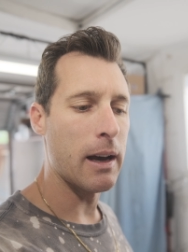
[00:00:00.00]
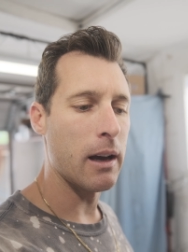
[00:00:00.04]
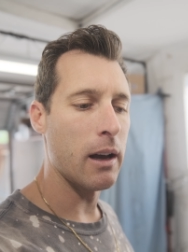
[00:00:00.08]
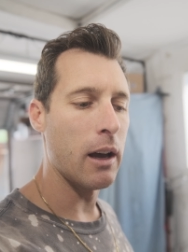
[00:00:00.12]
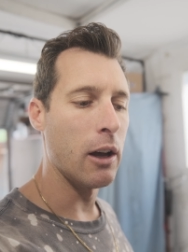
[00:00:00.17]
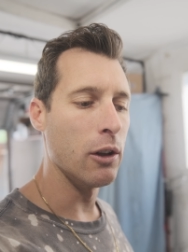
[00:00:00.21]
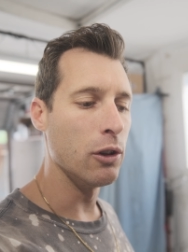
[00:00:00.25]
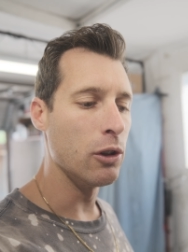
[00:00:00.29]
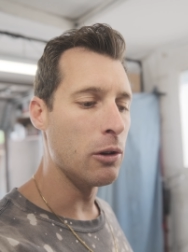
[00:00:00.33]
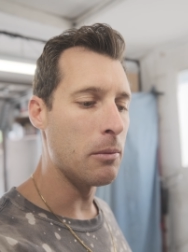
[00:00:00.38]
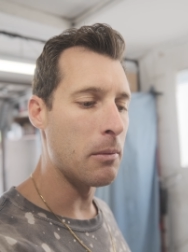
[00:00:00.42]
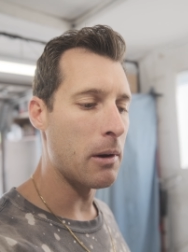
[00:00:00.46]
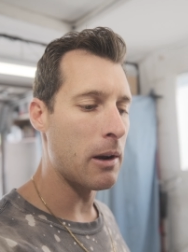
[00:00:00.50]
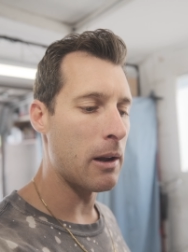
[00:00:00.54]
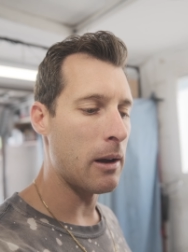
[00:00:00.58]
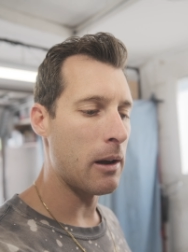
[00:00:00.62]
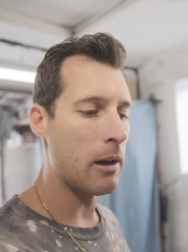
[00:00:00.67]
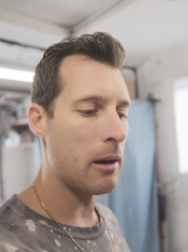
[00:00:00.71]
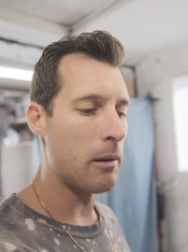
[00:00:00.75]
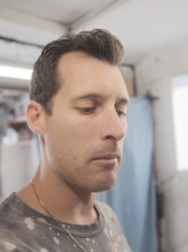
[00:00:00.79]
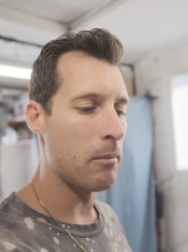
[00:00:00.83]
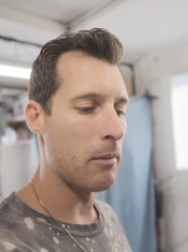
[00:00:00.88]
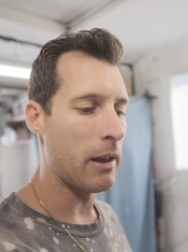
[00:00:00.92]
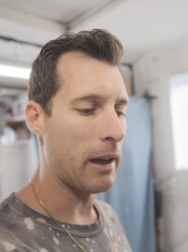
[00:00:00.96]

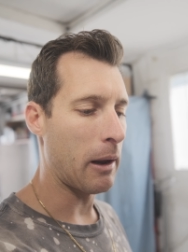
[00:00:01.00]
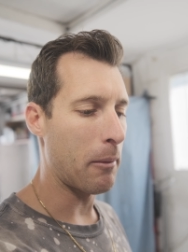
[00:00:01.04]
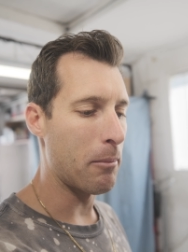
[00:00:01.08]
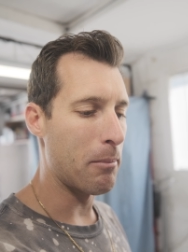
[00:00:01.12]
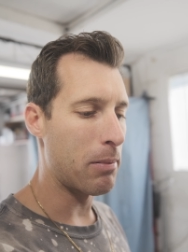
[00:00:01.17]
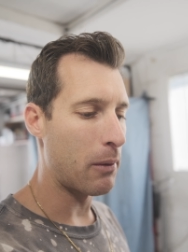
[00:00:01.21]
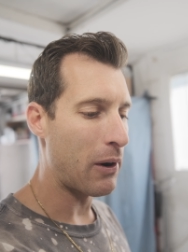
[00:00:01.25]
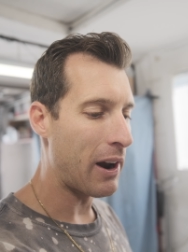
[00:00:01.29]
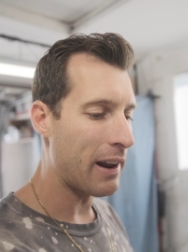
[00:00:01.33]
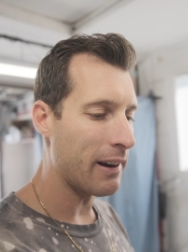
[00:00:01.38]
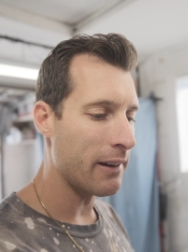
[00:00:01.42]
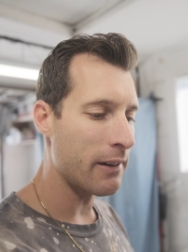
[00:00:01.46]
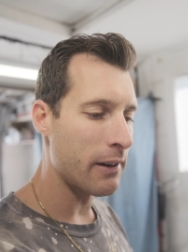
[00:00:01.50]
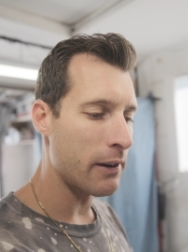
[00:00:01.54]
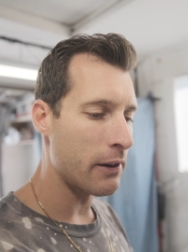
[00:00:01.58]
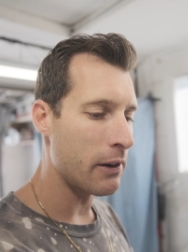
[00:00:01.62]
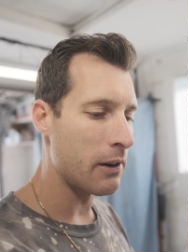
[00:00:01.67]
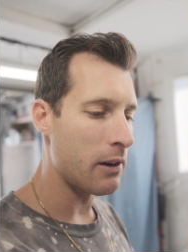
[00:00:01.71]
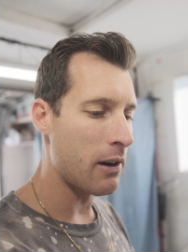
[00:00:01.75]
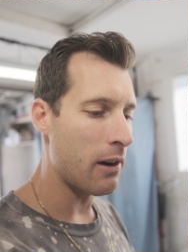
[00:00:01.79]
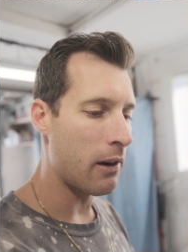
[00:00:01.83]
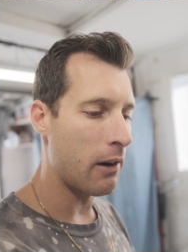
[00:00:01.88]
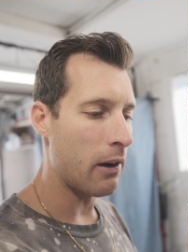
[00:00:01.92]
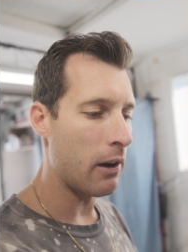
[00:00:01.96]
aluminum like
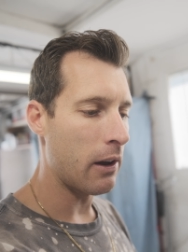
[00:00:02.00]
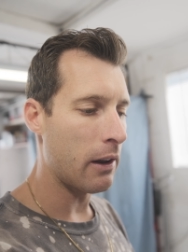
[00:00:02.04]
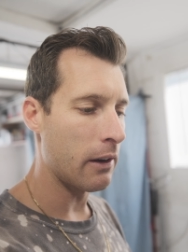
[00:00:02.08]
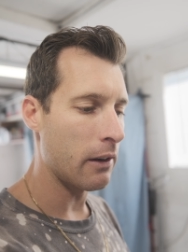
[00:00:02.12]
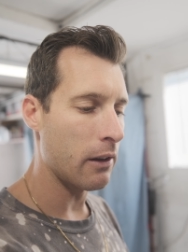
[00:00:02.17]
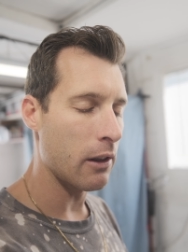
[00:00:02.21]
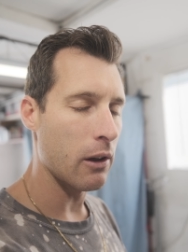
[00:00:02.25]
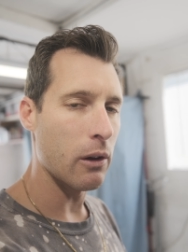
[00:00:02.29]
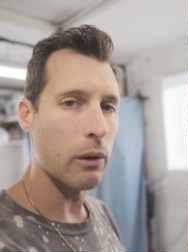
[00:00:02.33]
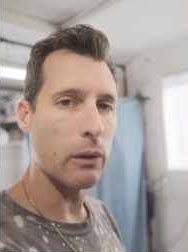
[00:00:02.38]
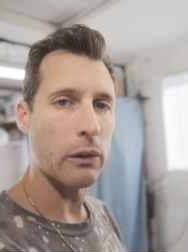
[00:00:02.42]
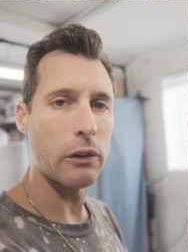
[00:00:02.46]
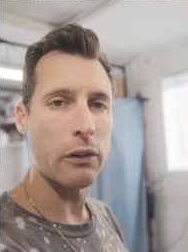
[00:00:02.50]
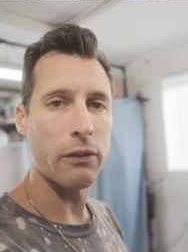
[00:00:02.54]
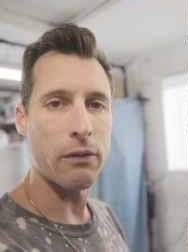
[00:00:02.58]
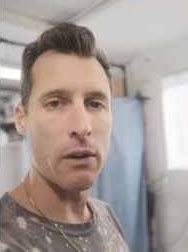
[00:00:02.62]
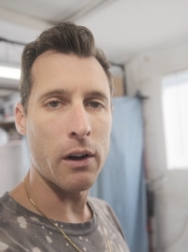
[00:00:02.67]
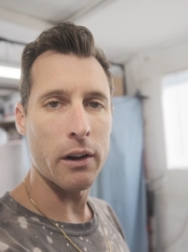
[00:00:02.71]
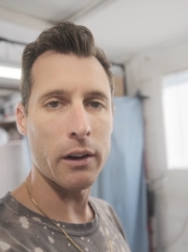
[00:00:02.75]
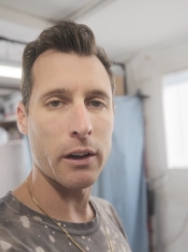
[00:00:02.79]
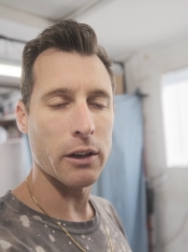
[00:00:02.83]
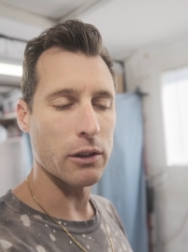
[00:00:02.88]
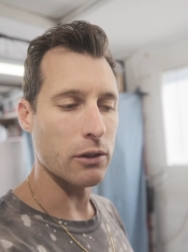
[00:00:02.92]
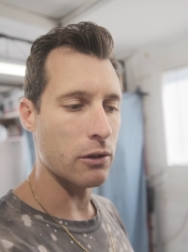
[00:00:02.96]
brightener on those
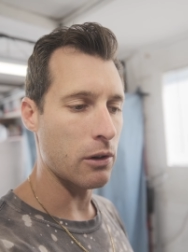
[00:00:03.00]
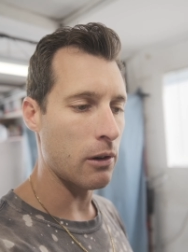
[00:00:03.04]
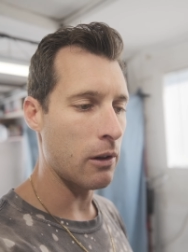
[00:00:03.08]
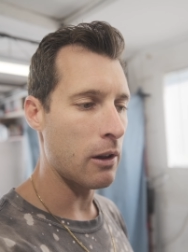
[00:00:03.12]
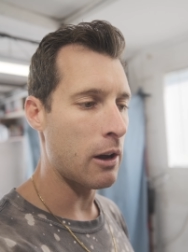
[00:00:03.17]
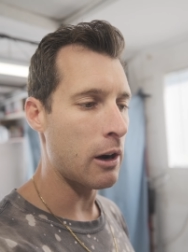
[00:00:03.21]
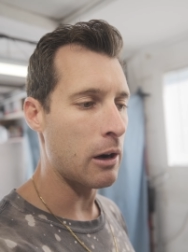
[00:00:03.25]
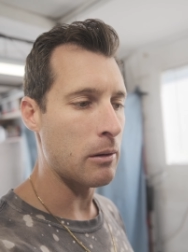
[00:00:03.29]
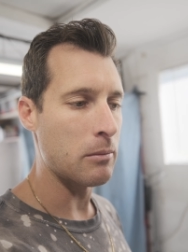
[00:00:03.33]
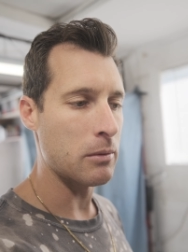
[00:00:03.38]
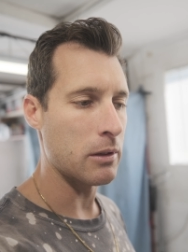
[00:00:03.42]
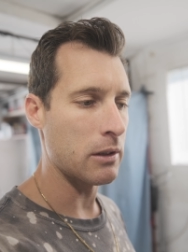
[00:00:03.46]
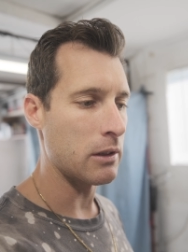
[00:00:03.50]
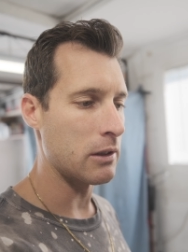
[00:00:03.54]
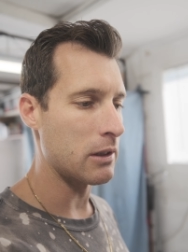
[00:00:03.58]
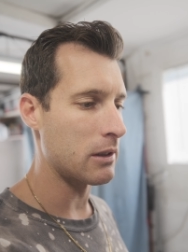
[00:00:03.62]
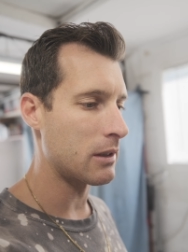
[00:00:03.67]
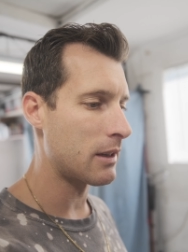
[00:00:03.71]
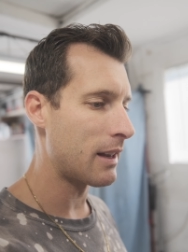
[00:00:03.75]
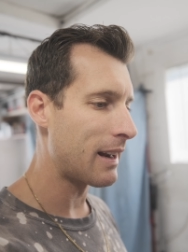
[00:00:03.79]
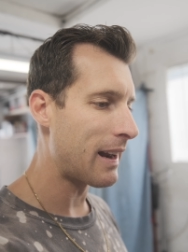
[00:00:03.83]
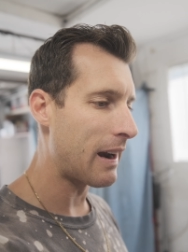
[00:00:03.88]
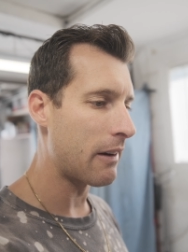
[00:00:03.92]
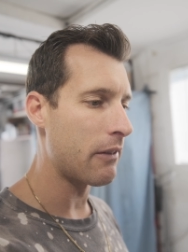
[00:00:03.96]
front control arms and
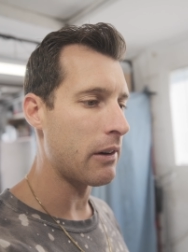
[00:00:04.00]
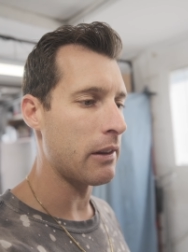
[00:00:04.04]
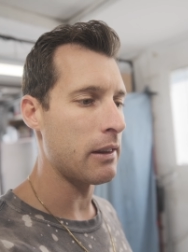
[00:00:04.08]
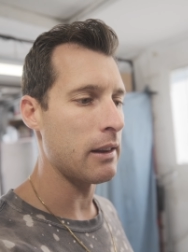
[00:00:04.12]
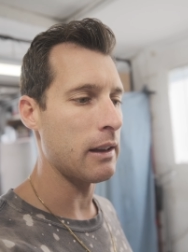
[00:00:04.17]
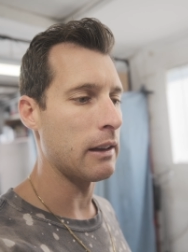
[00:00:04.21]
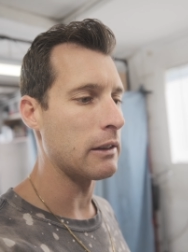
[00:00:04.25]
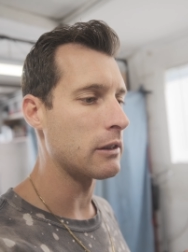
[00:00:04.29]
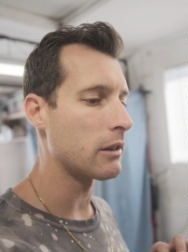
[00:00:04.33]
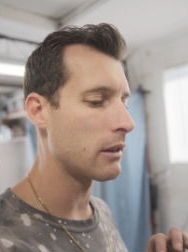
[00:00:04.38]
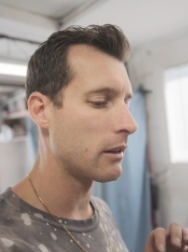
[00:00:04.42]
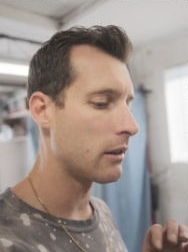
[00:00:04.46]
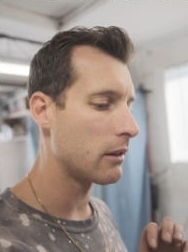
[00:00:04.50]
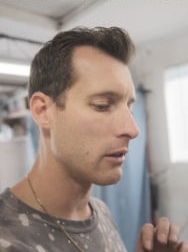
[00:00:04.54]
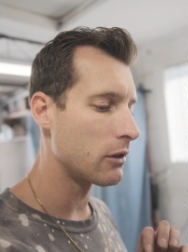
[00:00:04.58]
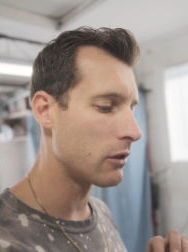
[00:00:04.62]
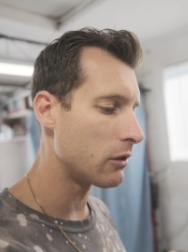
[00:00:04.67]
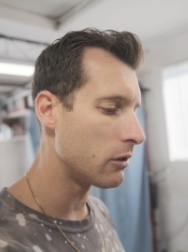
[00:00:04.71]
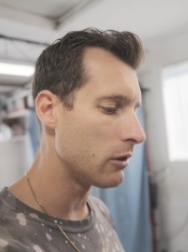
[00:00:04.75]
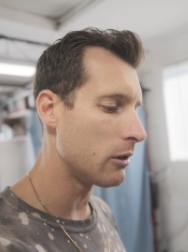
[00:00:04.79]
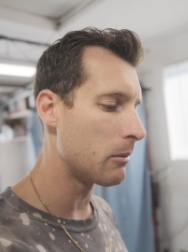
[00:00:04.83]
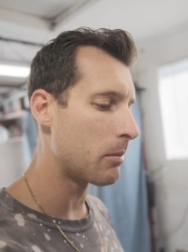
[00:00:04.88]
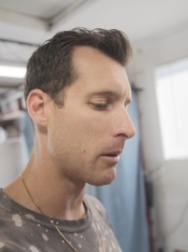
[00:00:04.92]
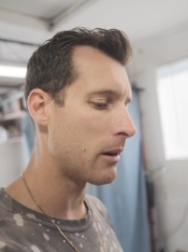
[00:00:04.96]
just get everything
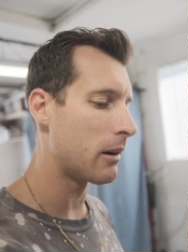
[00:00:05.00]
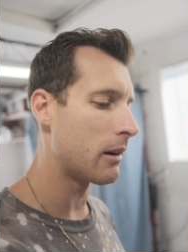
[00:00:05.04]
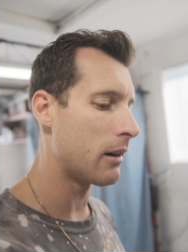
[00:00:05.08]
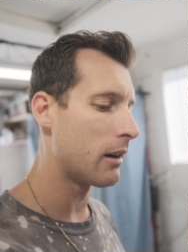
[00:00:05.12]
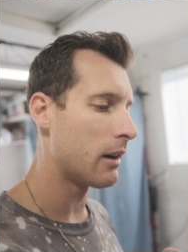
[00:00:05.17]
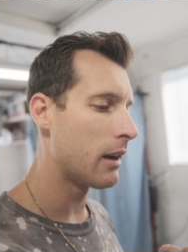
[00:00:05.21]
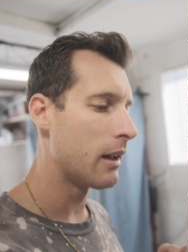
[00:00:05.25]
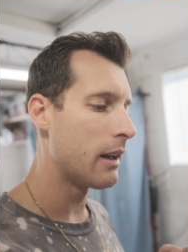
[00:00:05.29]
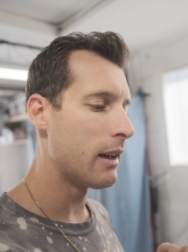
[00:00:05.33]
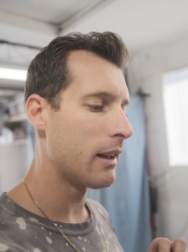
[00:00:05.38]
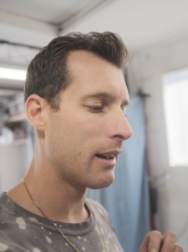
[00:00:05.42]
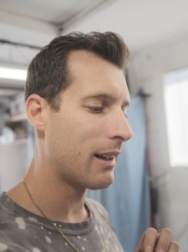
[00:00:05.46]
super